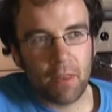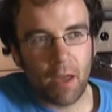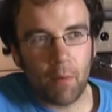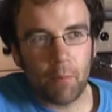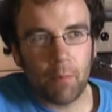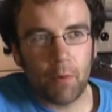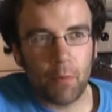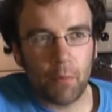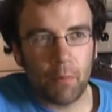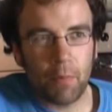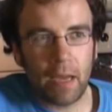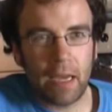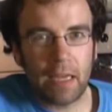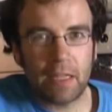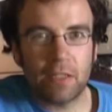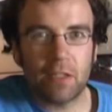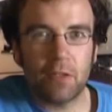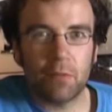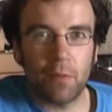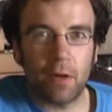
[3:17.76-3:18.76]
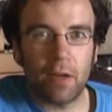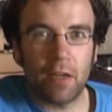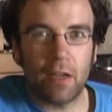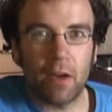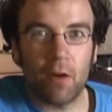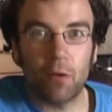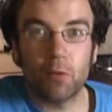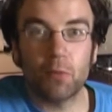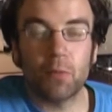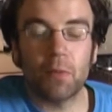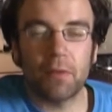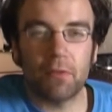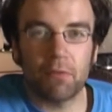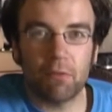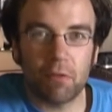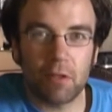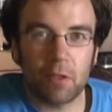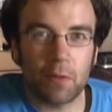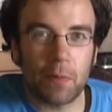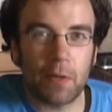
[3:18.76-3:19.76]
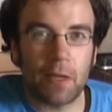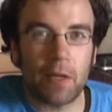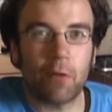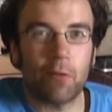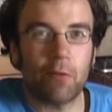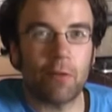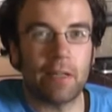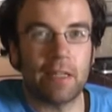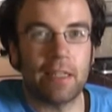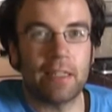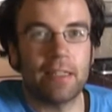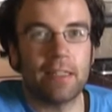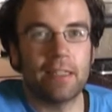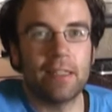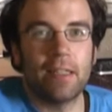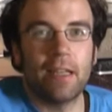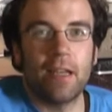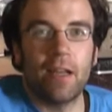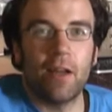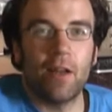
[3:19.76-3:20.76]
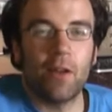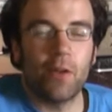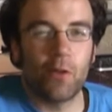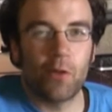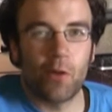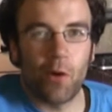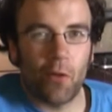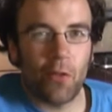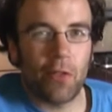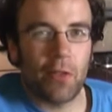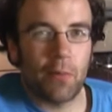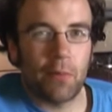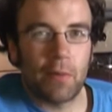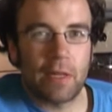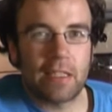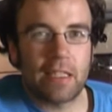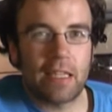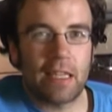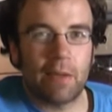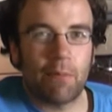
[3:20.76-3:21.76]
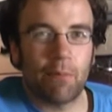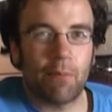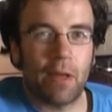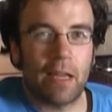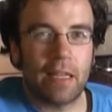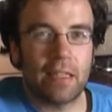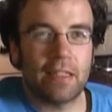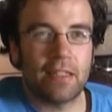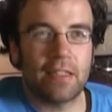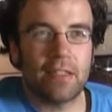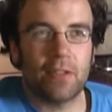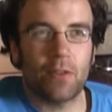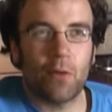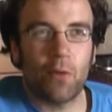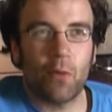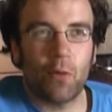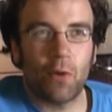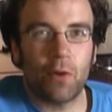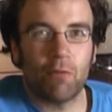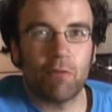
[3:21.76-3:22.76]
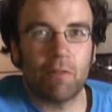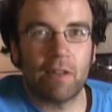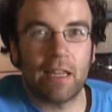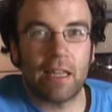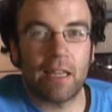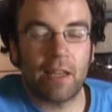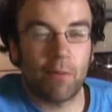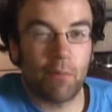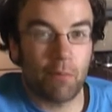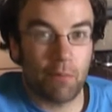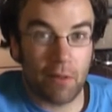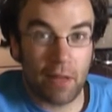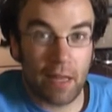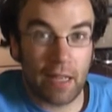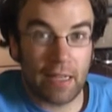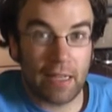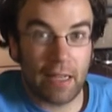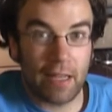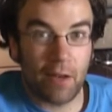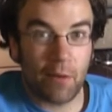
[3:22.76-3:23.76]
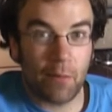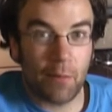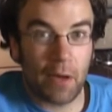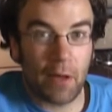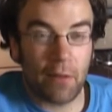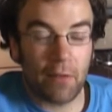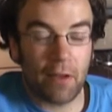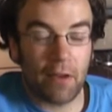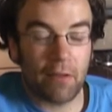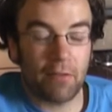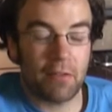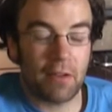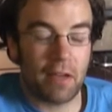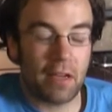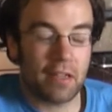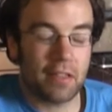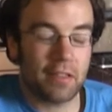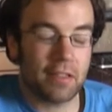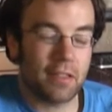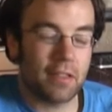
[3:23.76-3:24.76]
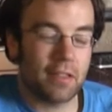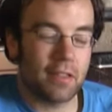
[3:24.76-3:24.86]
put paid to my ultimate frisbee career. Not that my teammates were really complaining about that fact.